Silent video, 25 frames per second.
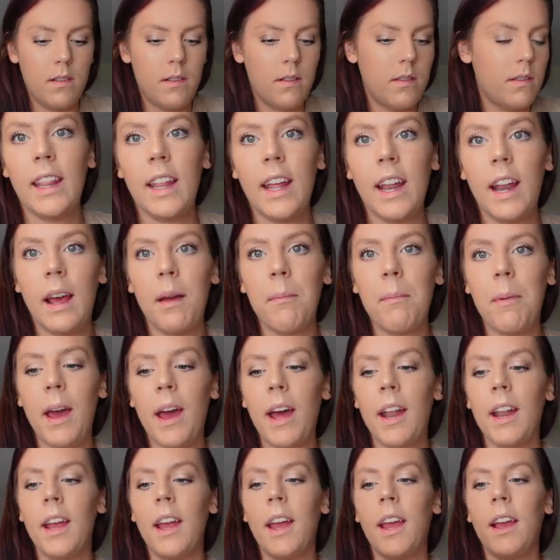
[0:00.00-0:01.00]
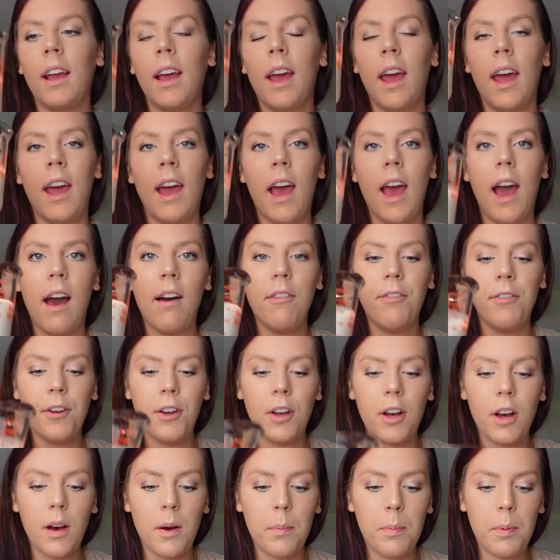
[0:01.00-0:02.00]
Then I'm adding a half a
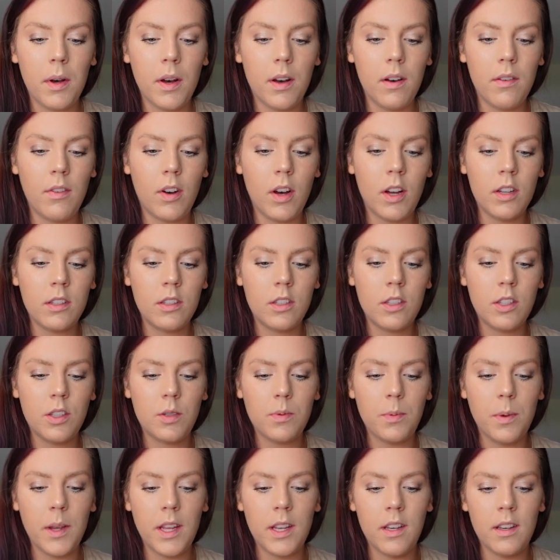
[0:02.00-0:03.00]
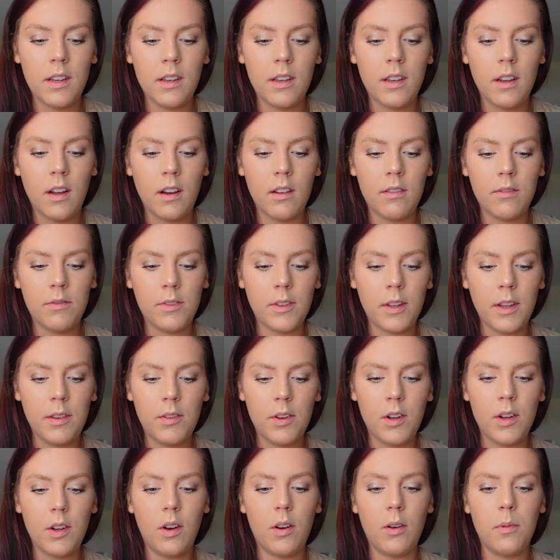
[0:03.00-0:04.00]
cup of unsweetened,
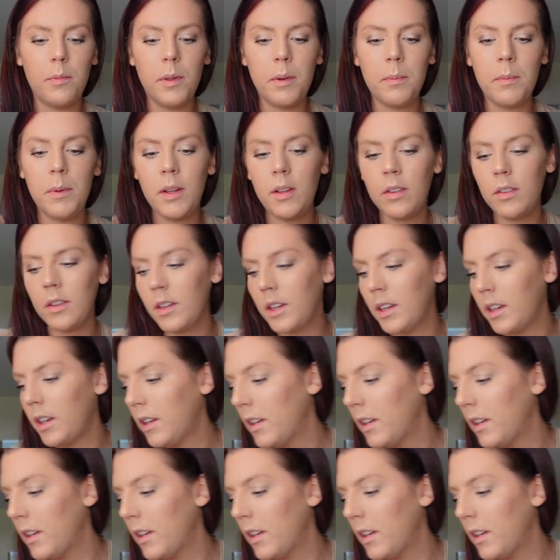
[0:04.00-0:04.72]
unflavored almond milk,